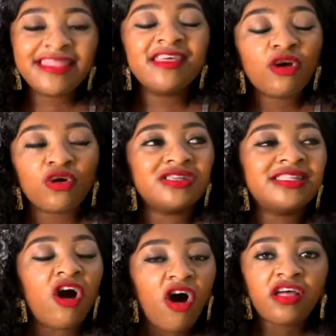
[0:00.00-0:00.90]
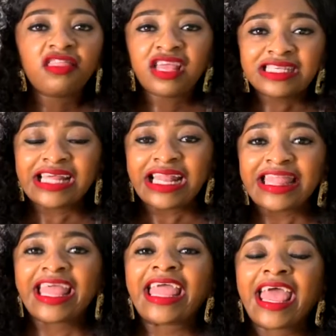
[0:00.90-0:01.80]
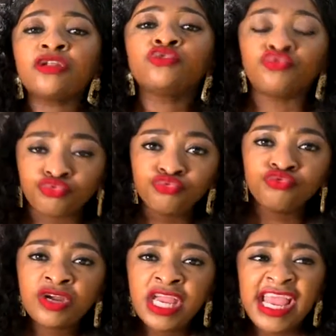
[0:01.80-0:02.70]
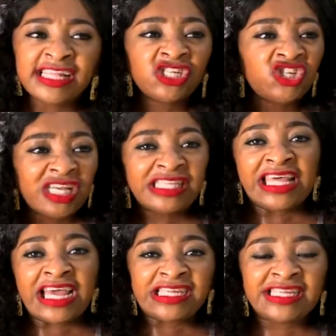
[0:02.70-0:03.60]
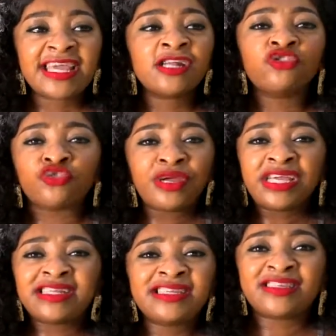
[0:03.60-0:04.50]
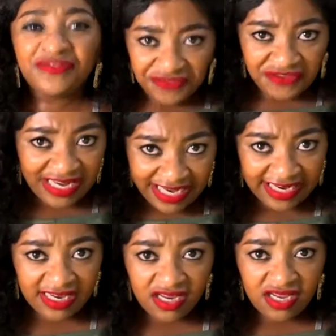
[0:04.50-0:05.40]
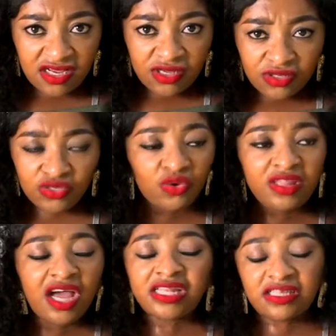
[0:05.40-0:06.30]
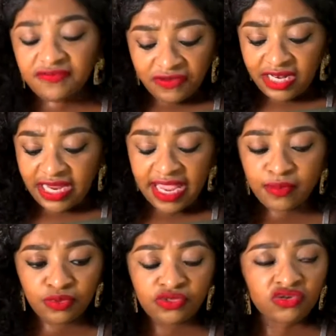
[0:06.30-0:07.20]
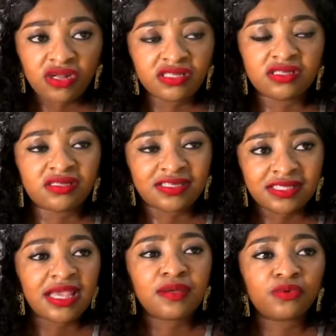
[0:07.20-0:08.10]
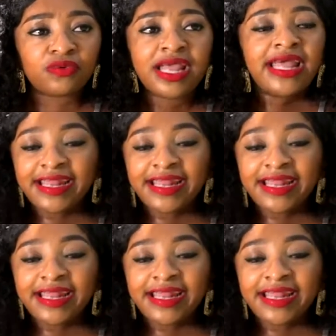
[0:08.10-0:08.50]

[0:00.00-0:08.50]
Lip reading: Because there are things that they can do, it's just that they're doing it differently. So they are differently abled, not disabled.